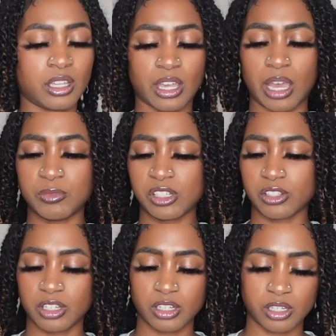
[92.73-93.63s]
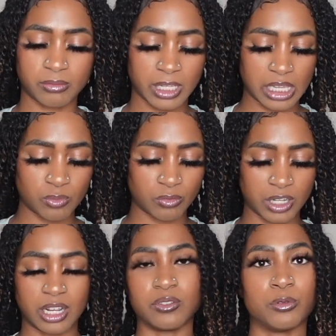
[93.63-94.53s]
I'm just gonna keep
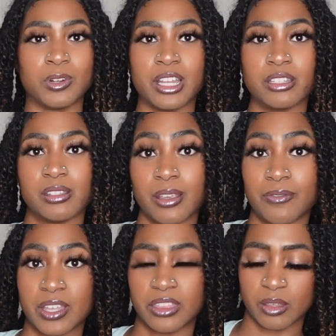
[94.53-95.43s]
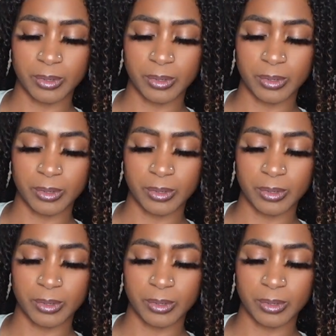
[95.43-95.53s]
whatever ones fit the